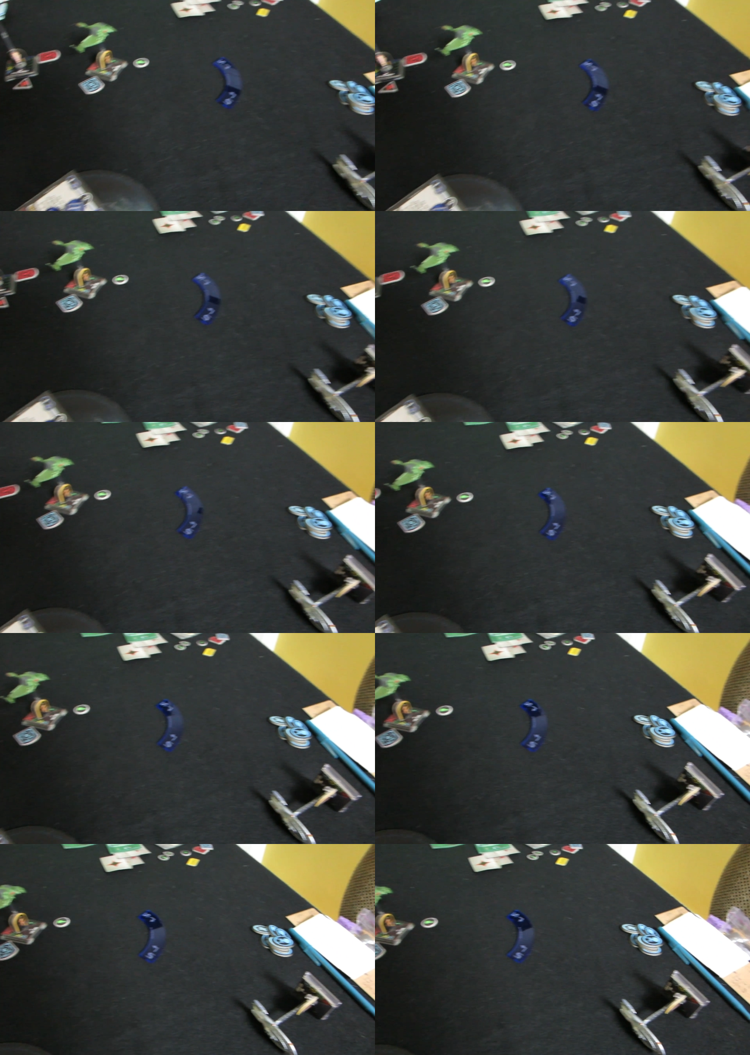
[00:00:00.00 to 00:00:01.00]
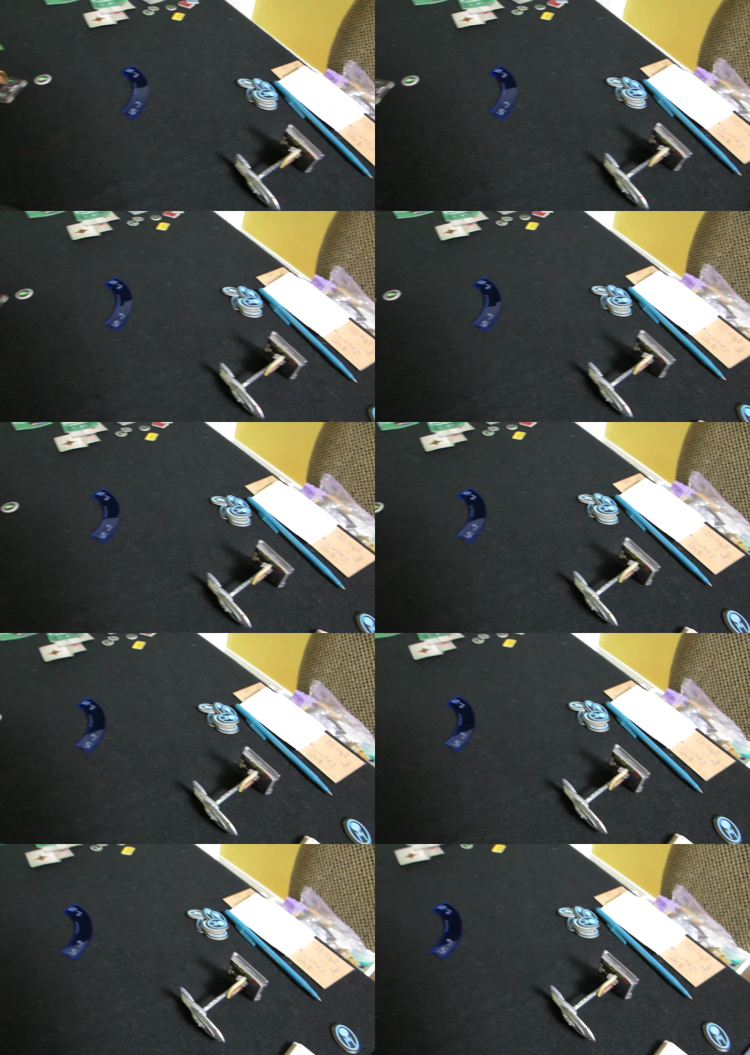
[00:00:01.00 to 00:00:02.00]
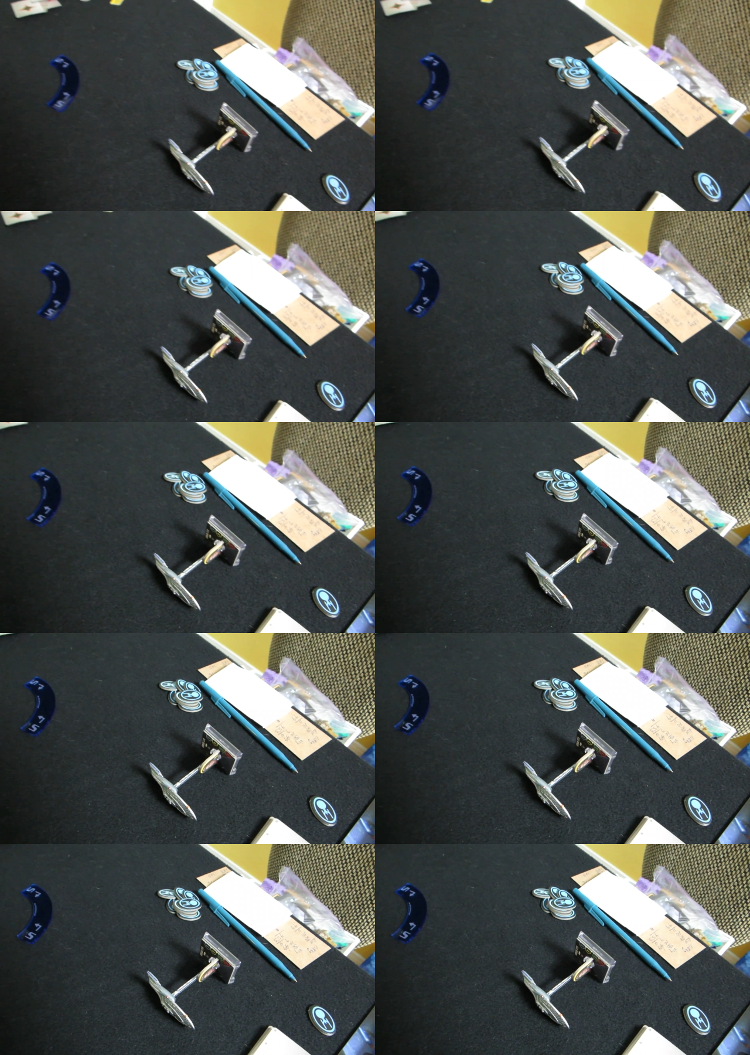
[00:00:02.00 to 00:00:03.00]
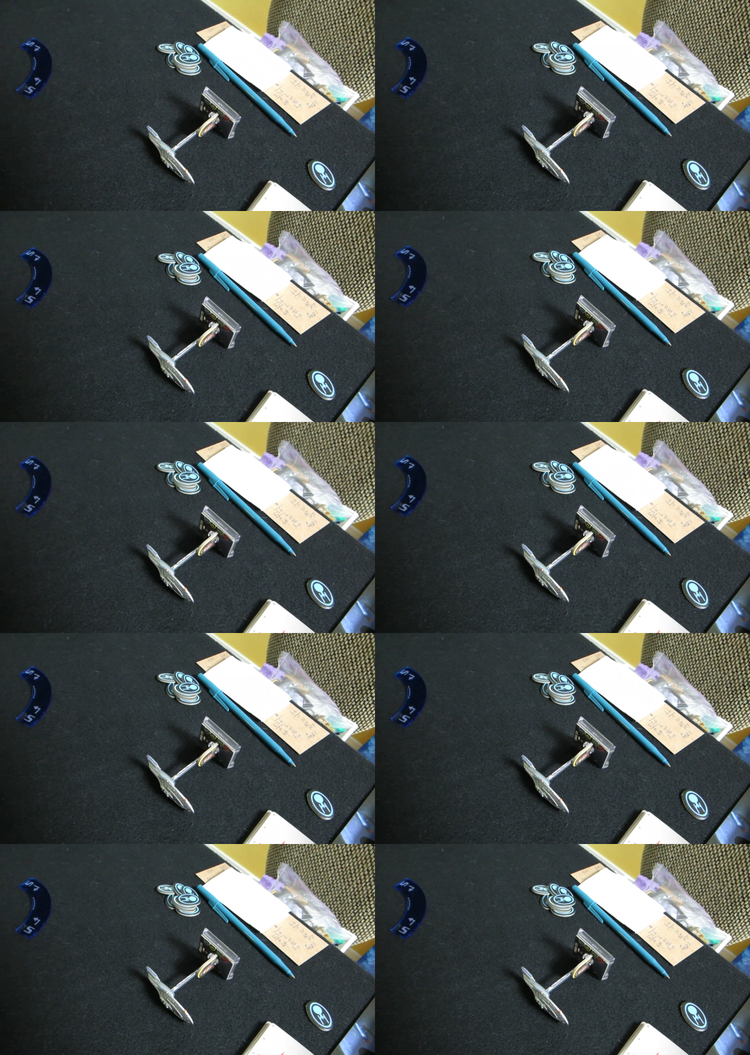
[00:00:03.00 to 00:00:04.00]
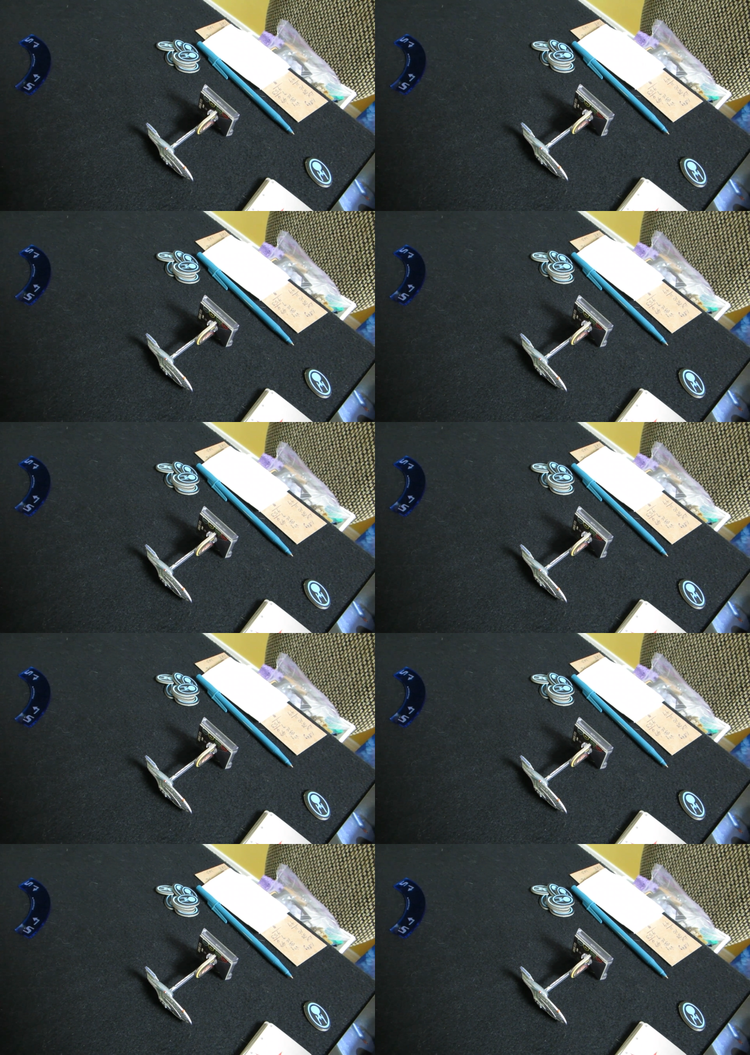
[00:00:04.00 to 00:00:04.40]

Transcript: Nobody's mouth can be seen.